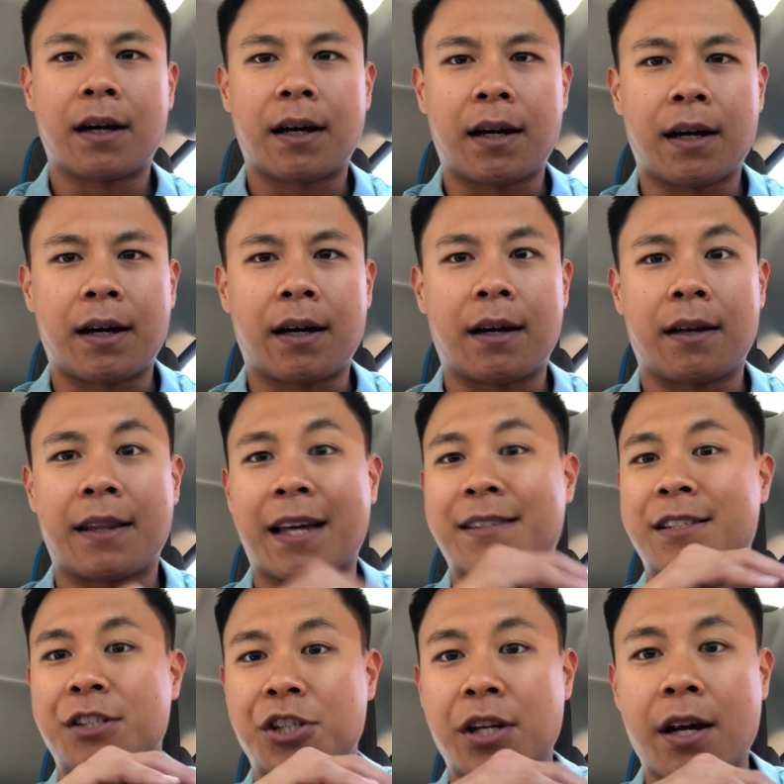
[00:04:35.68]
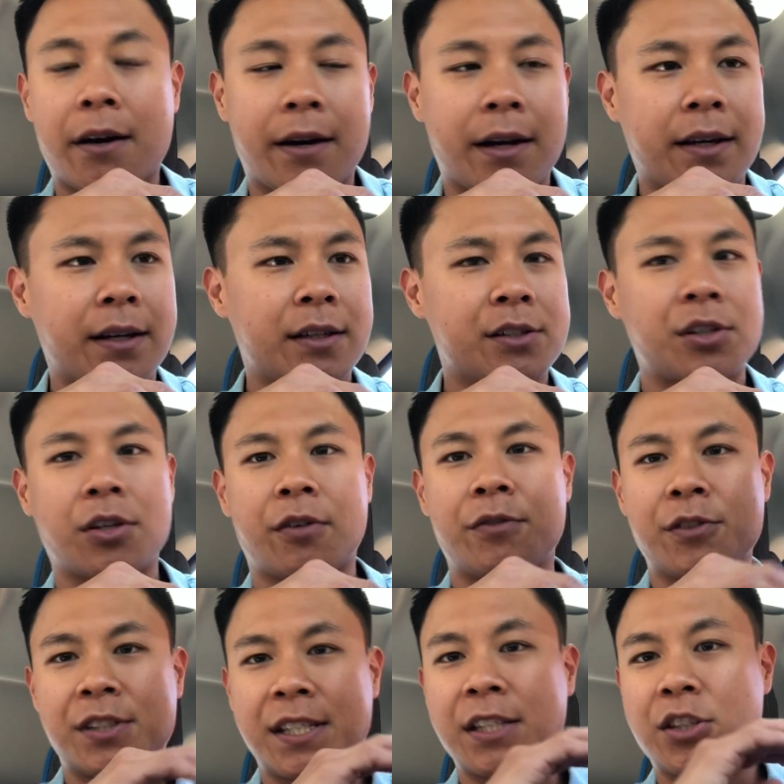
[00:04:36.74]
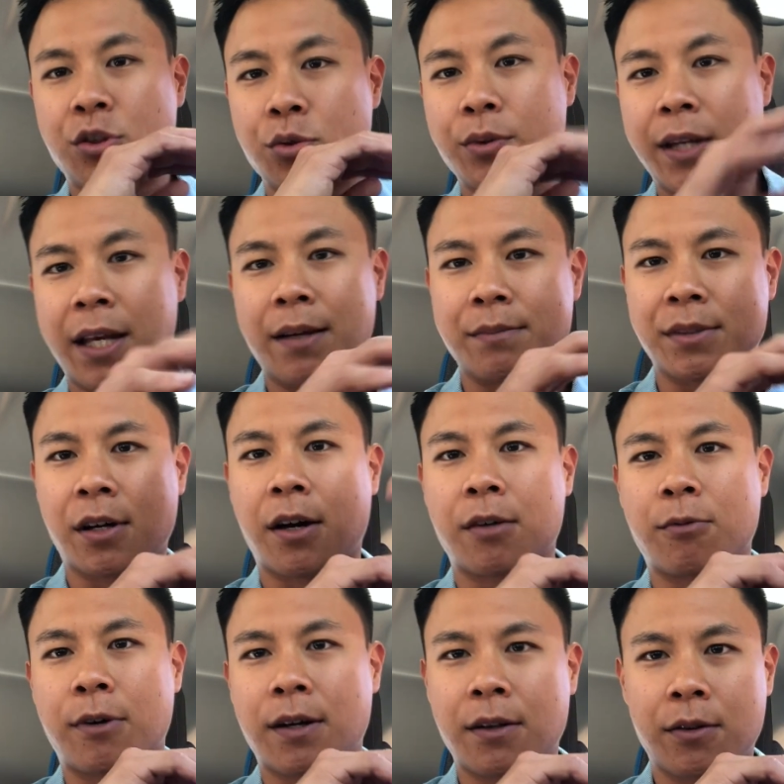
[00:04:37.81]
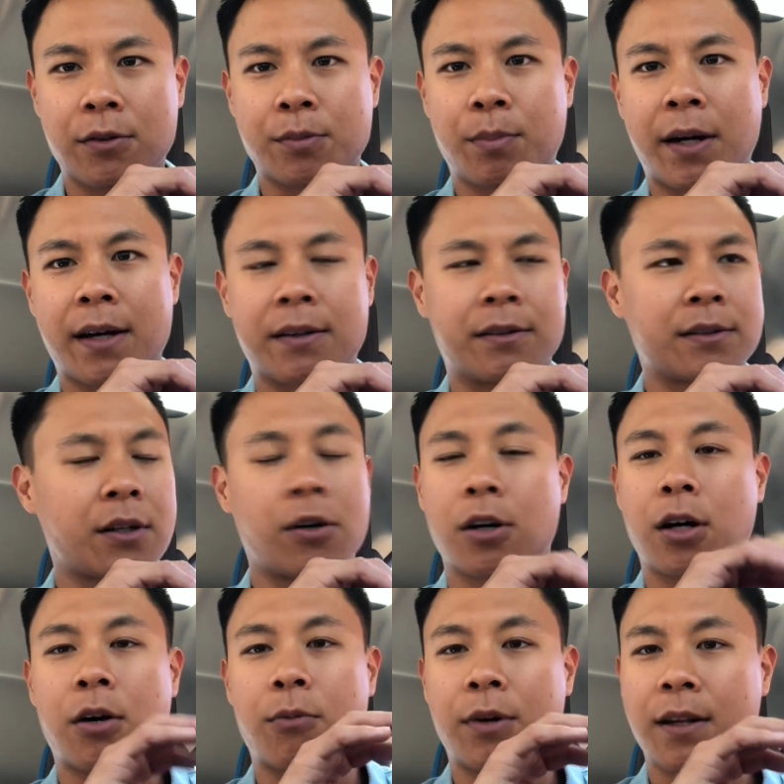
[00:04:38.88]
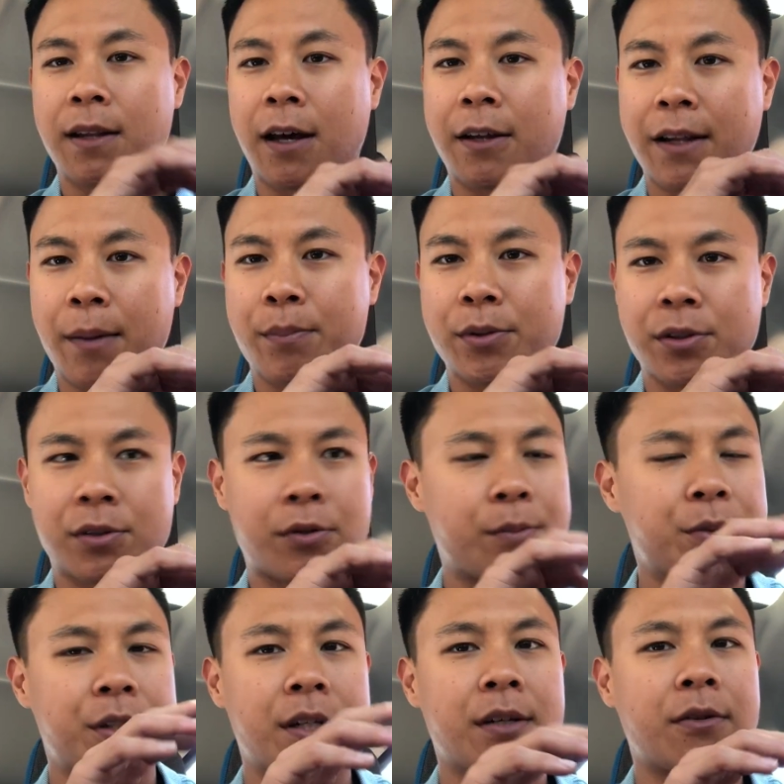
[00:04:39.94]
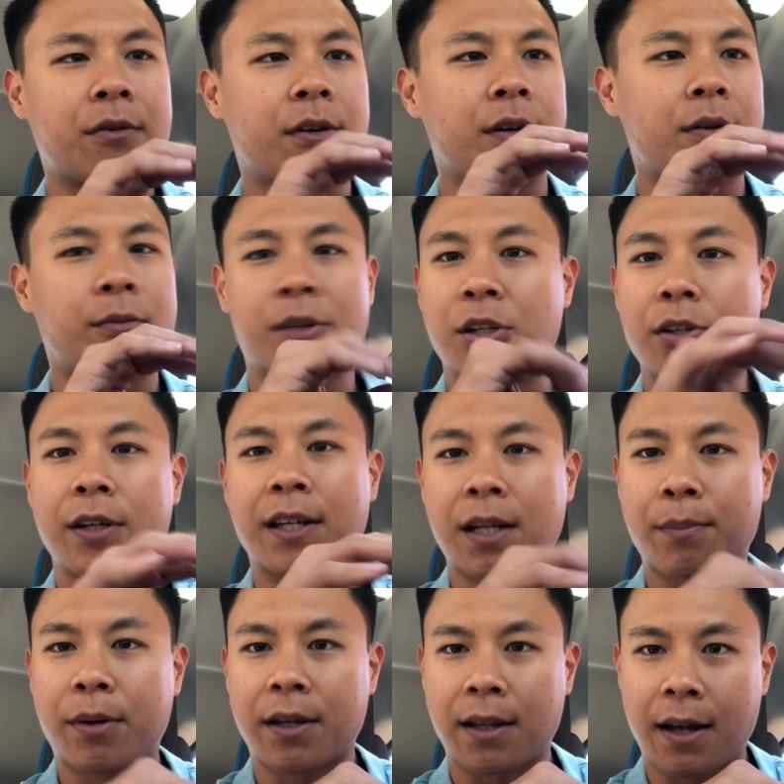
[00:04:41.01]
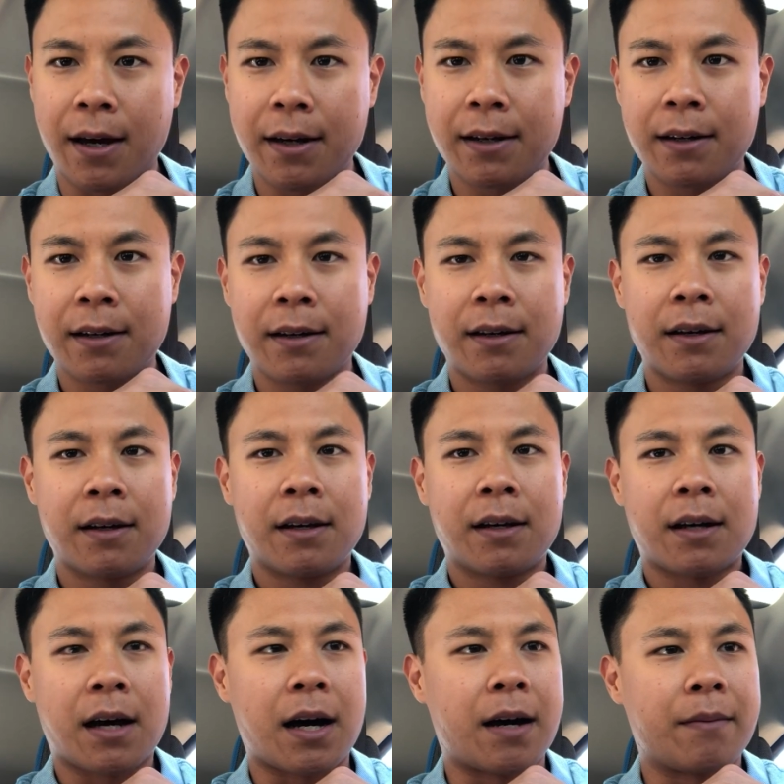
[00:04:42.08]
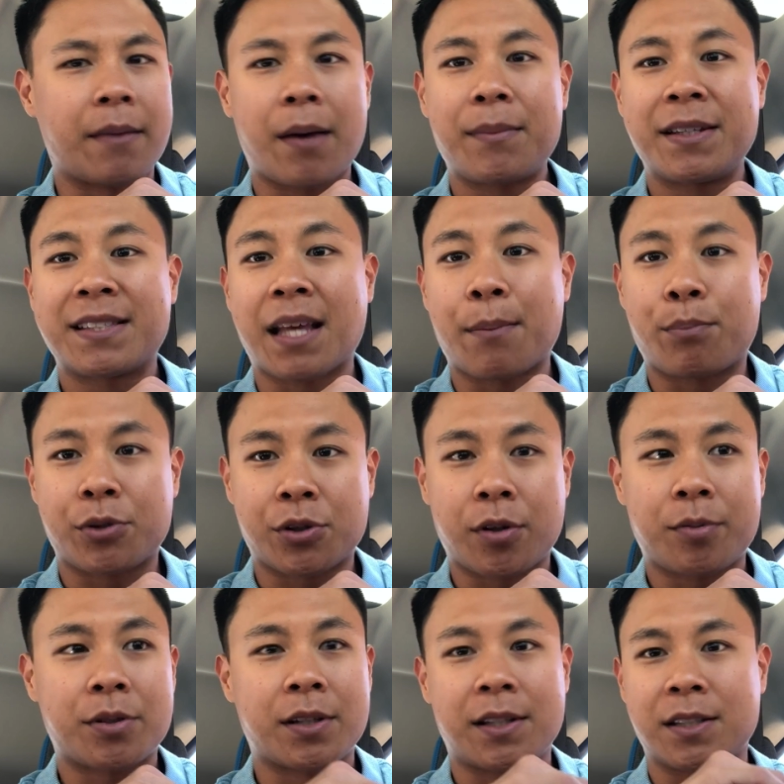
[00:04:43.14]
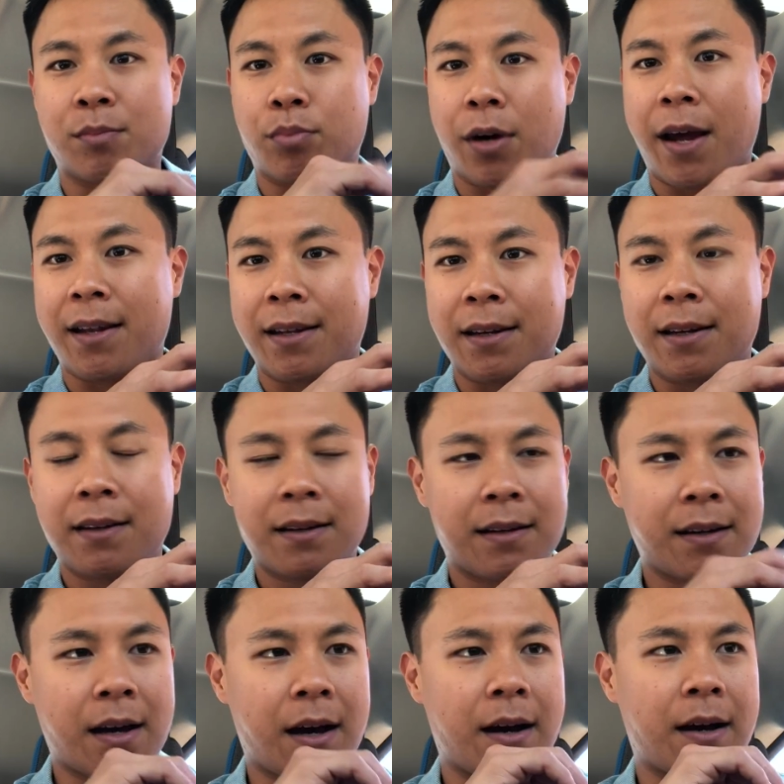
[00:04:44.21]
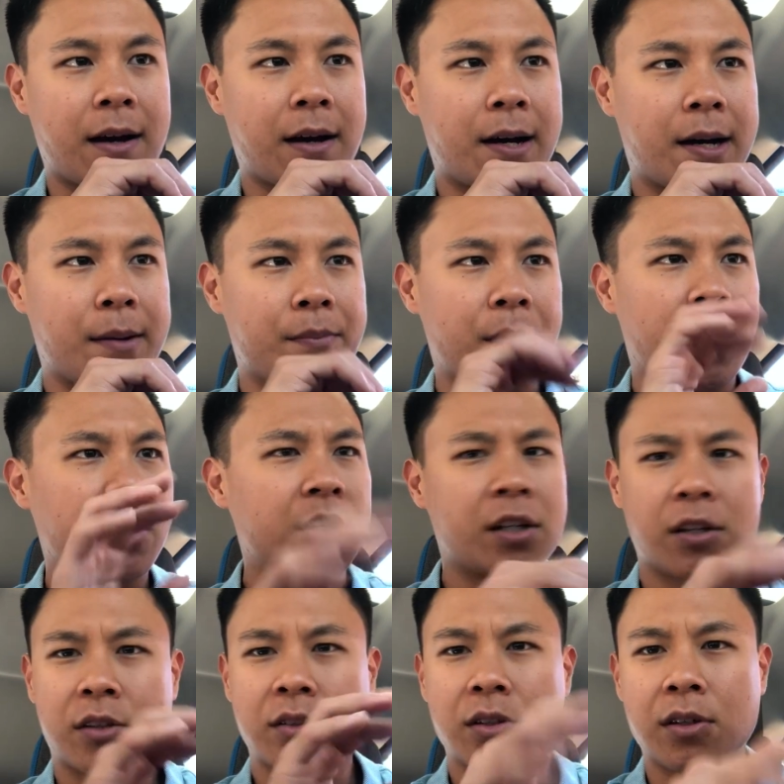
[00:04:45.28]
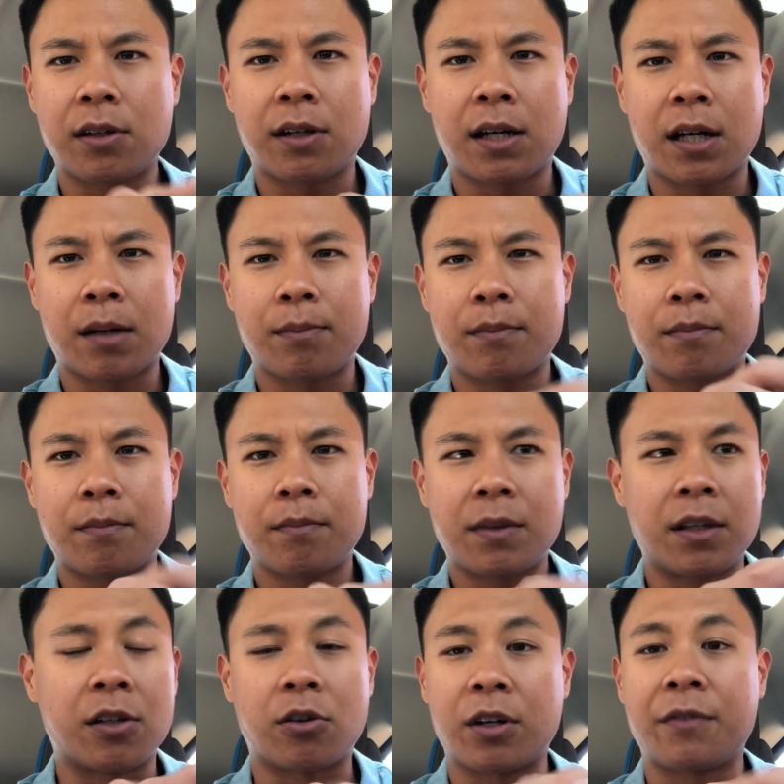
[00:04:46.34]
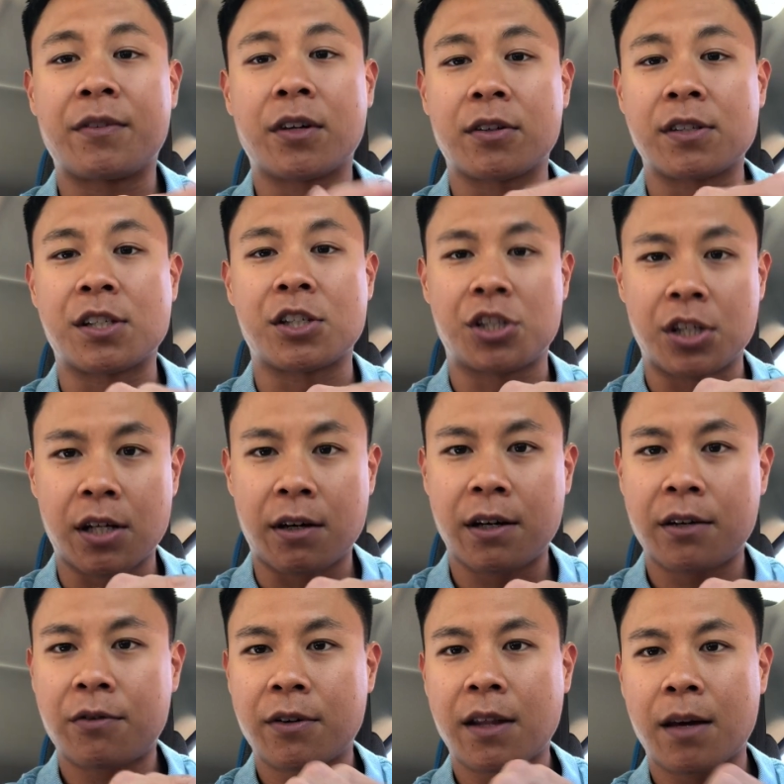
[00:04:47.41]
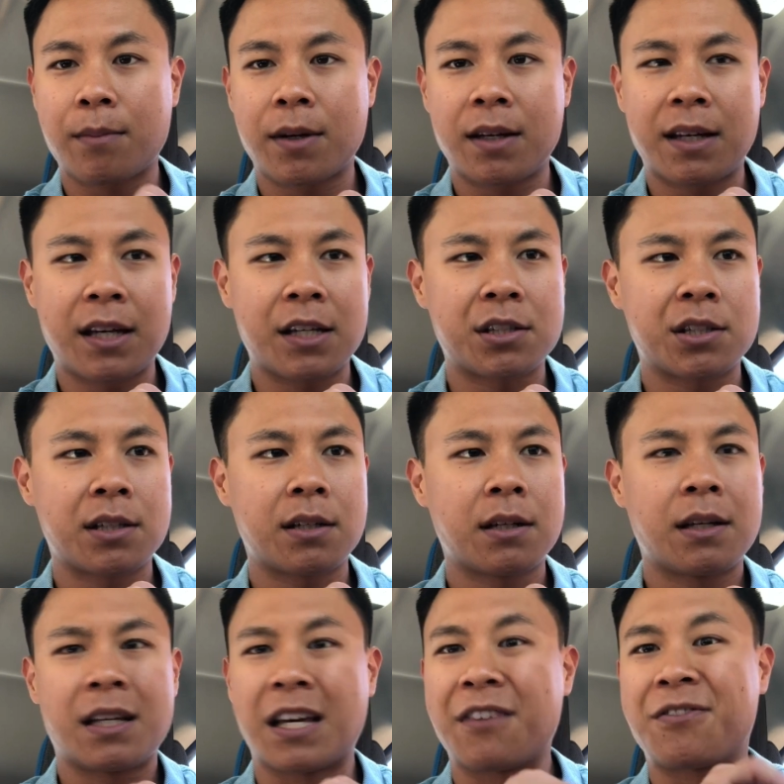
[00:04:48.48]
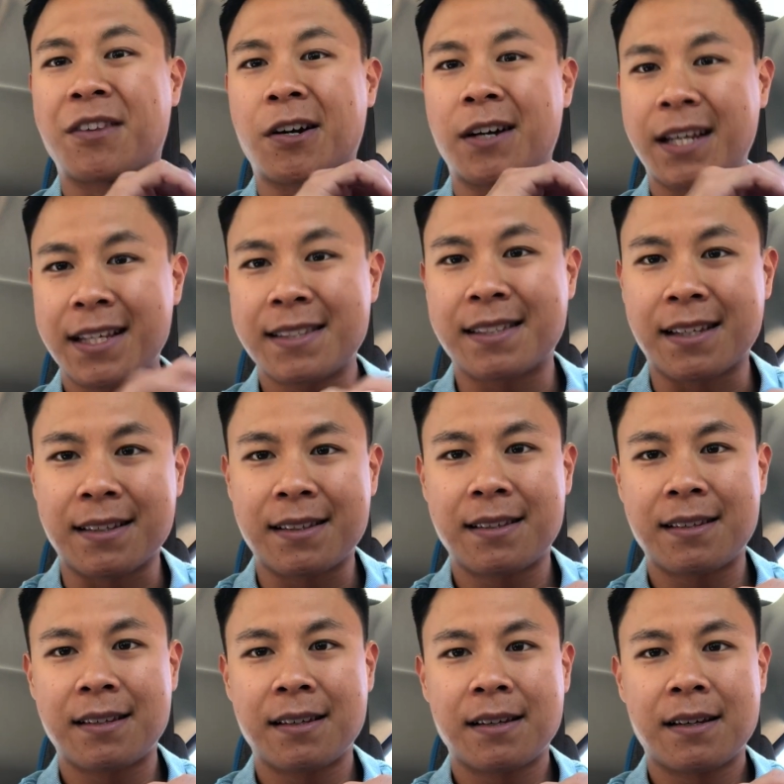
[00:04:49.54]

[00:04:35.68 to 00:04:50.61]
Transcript: that's the generic. So if you see two names on one of those bottles, or one on that prescription, or when you look it up online, that means that prescription is branded. And you can also look up, if there is a generic for that medication. If there isn't,